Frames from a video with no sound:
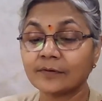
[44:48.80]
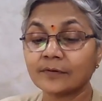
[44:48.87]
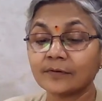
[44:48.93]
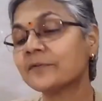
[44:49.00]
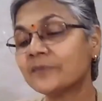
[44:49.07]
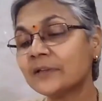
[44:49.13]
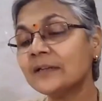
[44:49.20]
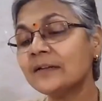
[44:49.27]

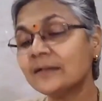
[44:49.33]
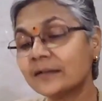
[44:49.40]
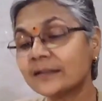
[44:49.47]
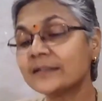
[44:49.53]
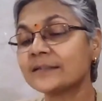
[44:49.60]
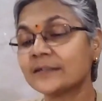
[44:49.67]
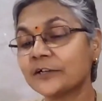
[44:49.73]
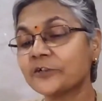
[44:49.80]
of the
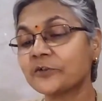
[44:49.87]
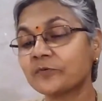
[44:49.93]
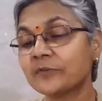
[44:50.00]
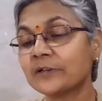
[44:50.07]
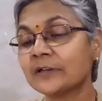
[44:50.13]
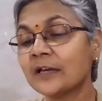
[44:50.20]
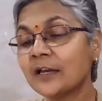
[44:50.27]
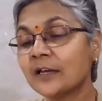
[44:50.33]
research
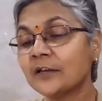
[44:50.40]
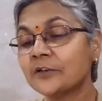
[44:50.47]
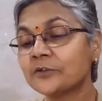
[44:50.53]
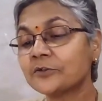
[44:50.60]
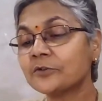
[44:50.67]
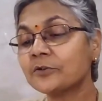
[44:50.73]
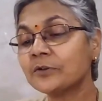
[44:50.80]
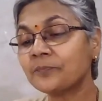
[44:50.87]
work.
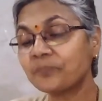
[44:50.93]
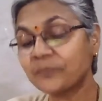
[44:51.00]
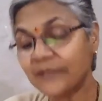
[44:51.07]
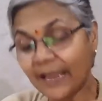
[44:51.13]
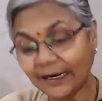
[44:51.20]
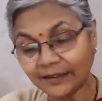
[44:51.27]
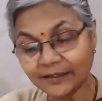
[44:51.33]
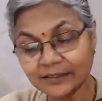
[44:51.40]
So
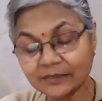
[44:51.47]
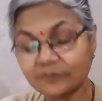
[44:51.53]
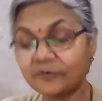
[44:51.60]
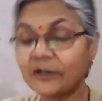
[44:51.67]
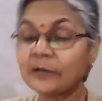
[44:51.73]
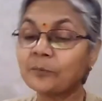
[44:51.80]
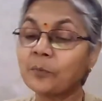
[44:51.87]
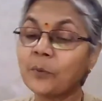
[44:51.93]
that is
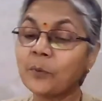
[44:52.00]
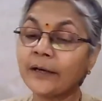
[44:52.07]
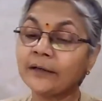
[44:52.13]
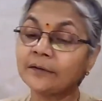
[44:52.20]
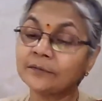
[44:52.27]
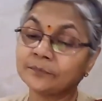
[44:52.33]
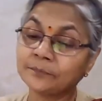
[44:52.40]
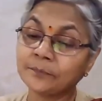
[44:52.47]
one
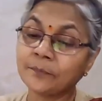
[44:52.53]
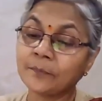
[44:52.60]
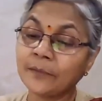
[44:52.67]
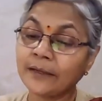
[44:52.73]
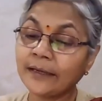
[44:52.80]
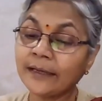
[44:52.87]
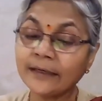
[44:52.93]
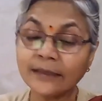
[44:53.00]
point.
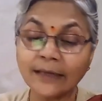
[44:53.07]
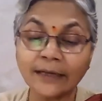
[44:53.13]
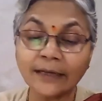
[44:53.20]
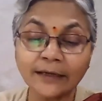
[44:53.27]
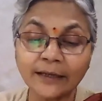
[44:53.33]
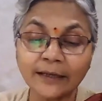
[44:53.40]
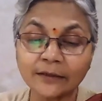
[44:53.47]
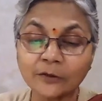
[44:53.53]

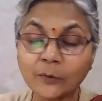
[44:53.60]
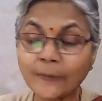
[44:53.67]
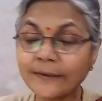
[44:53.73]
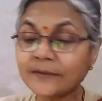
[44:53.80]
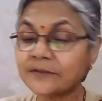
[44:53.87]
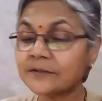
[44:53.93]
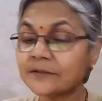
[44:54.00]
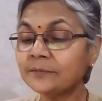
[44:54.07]
Any other
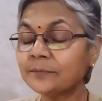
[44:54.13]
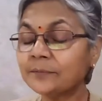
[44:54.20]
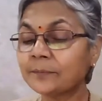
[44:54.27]
question?